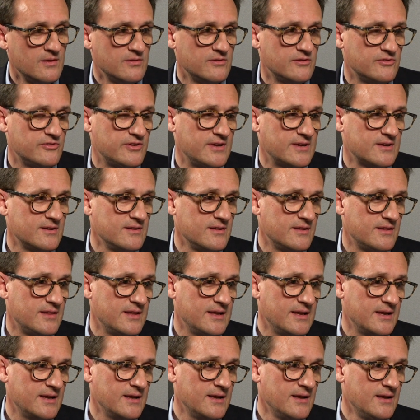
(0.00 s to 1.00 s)
Second
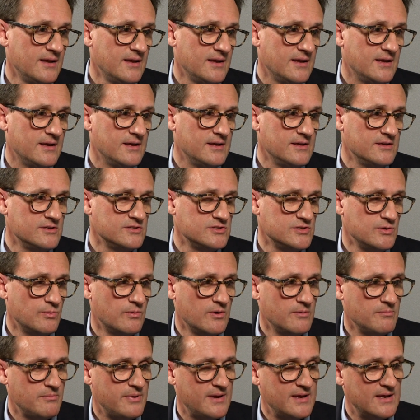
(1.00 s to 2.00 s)
thing is you
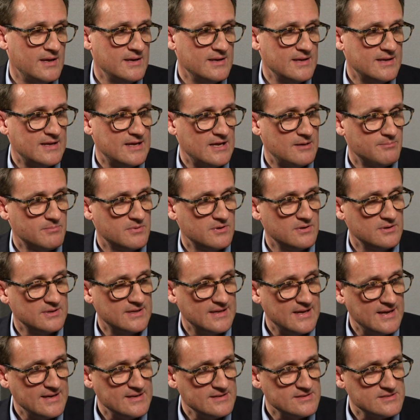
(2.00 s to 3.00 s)
won't pay any capital
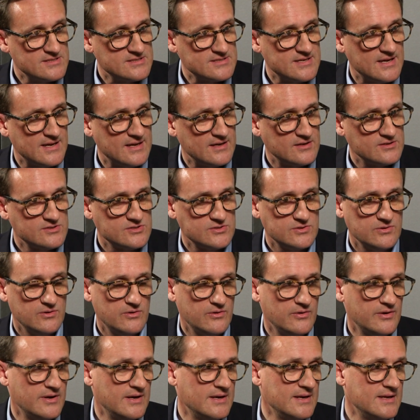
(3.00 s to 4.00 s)
gains tax
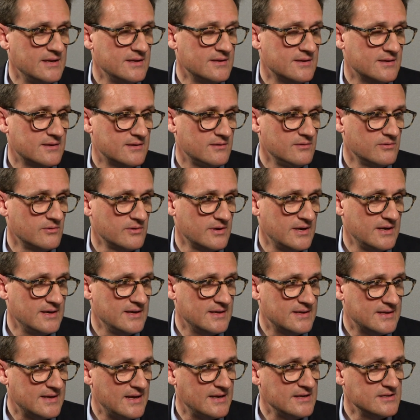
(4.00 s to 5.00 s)
on
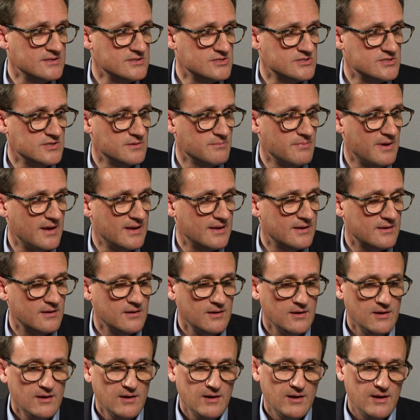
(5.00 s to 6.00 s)
any gains you make.
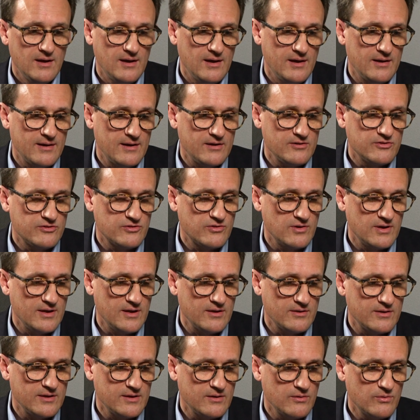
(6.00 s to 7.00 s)
And actually,
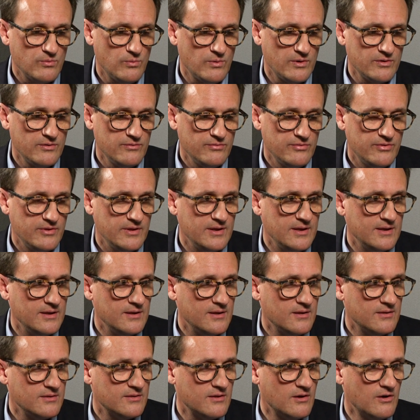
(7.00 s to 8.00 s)
I think one of the
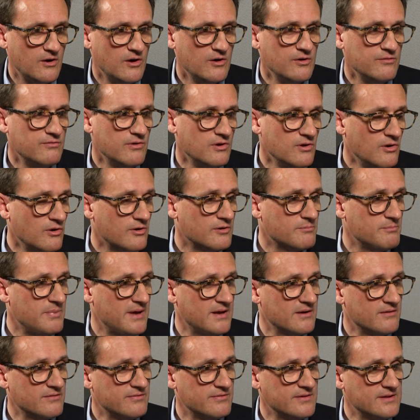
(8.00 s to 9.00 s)
overlooked
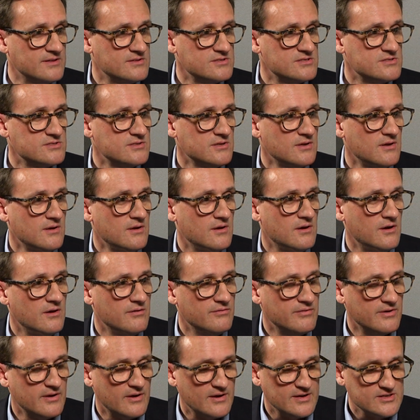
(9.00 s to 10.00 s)
benefits
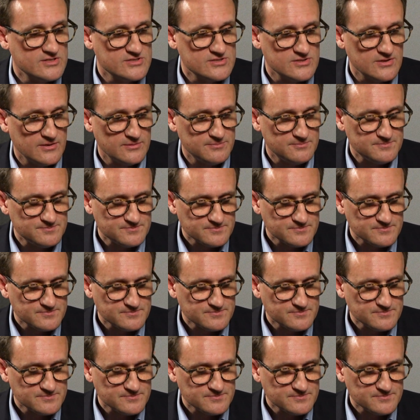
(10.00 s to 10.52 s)
of an ISA